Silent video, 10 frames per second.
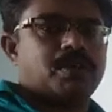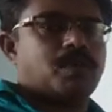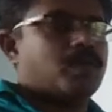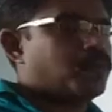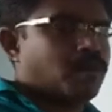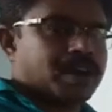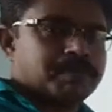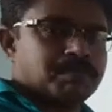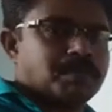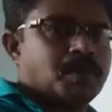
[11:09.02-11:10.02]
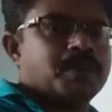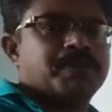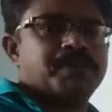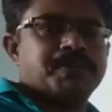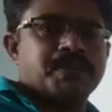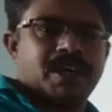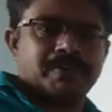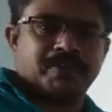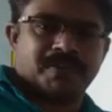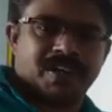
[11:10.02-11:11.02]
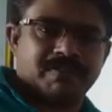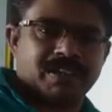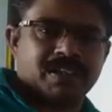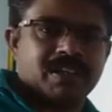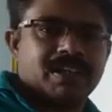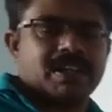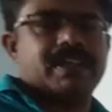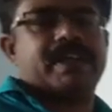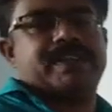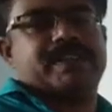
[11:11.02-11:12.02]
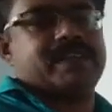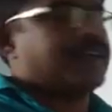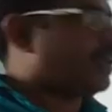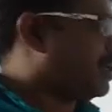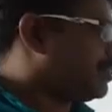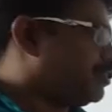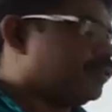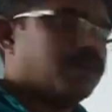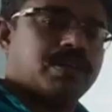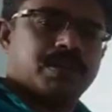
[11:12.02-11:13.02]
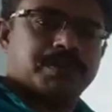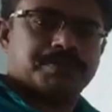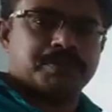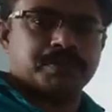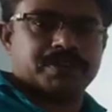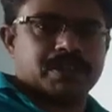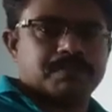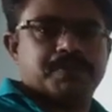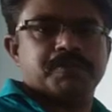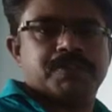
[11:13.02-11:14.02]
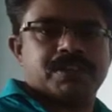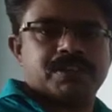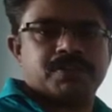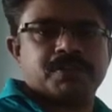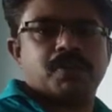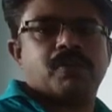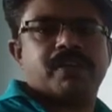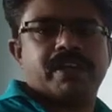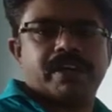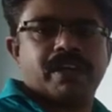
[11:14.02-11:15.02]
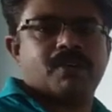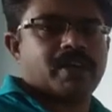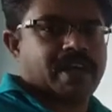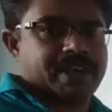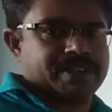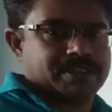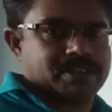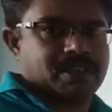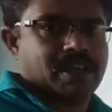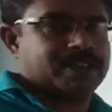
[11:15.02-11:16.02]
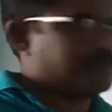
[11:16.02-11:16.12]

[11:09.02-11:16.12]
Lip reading: or what more do you have to cover, that is there as your future. Future is not in our hands, as